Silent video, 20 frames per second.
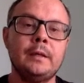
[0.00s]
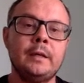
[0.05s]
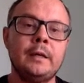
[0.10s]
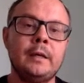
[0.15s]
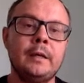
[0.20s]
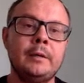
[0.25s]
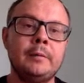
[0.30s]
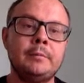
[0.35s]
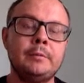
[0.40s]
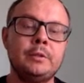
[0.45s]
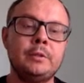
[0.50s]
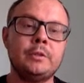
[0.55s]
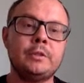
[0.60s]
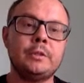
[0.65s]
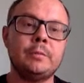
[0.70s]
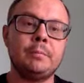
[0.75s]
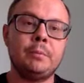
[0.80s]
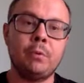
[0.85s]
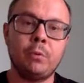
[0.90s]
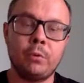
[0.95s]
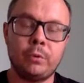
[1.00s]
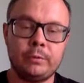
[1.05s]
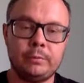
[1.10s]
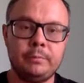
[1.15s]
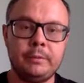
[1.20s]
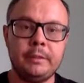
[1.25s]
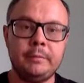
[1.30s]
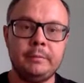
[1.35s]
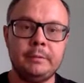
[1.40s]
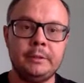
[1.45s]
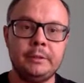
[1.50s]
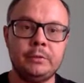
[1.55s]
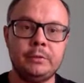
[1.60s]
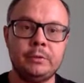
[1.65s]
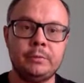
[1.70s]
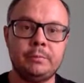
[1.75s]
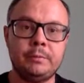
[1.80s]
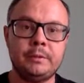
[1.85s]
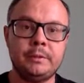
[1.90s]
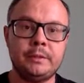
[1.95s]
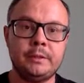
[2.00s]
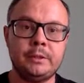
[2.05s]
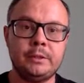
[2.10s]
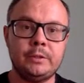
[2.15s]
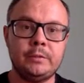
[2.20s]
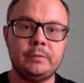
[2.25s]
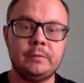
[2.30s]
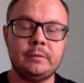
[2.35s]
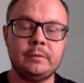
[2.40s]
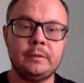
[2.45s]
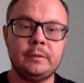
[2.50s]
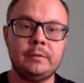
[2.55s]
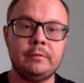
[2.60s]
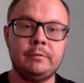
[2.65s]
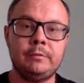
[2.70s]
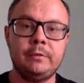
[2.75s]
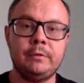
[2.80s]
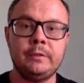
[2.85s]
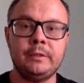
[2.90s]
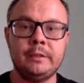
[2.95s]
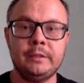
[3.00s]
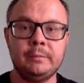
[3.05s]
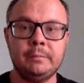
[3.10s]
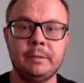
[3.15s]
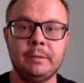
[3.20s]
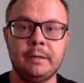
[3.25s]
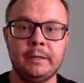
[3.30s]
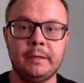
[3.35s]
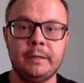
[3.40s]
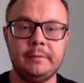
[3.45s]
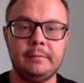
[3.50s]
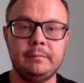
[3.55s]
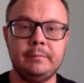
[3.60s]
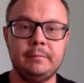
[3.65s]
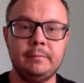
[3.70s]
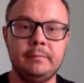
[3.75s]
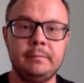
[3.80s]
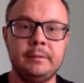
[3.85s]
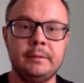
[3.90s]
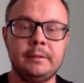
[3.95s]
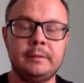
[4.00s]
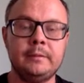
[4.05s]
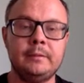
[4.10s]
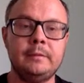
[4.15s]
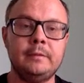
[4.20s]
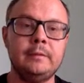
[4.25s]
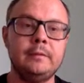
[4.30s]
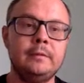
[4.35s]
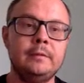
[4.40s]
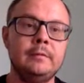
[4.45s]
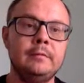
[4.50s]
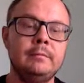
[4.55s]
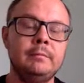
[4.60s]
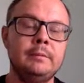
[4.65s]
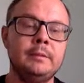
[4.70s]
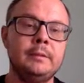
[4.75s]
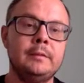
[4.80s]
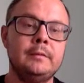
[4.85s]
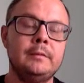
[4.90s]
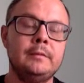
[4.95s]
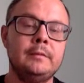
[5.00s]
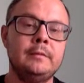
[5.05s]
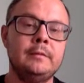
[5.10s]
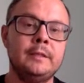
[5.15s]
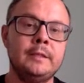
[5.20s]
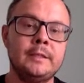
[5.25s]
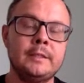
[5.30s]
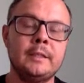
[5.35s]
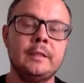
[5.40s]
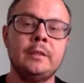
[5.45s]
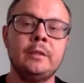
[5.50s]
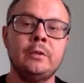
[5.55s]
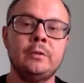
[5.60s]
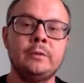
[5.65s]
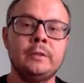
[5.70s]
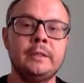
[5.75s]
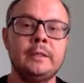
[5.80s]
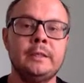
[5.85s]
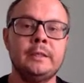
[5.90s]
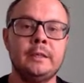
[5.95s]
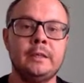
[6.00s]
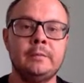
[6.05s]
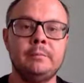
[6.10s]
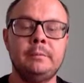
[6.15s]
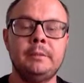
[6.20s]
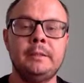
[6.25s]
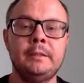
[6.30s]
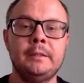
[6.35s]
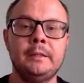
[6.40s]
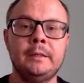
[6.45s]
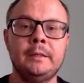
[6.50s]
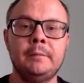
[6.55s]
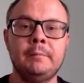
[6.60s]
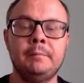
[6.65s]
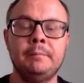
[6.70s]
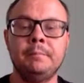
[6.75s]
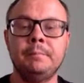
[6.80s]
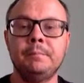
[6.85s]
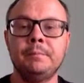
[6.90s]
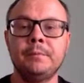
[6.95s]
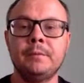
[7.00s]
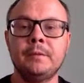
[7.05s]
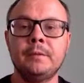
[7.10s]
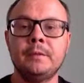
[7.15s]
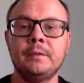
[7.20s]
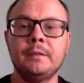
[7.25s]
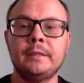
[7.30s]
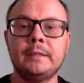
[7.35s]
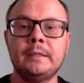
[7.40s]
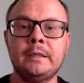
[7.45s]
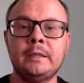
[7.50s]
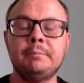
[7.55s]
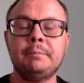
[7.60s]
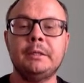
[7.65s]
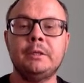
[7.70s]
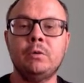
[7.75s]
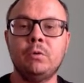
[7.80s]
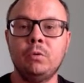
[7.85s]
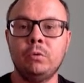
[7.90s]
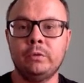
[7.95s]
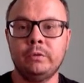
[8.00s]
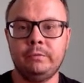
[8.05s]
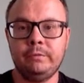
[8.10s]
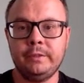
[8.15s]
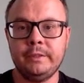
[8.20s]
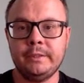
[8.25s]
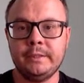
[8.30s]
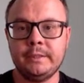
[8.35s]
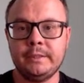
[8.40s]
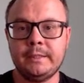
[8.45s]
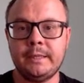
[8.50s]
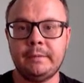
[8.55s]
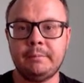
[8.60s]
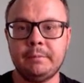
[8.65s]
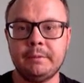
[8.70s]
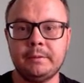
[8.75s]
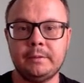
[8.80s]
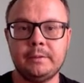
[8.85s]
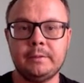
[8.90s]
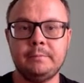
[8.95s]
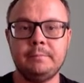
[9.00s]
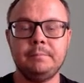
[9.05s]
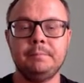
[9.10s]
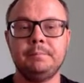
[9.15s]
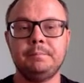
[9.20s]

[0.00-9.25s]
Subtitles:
to support maybe your position further in the body, but this alone cannot be called a thesis statement.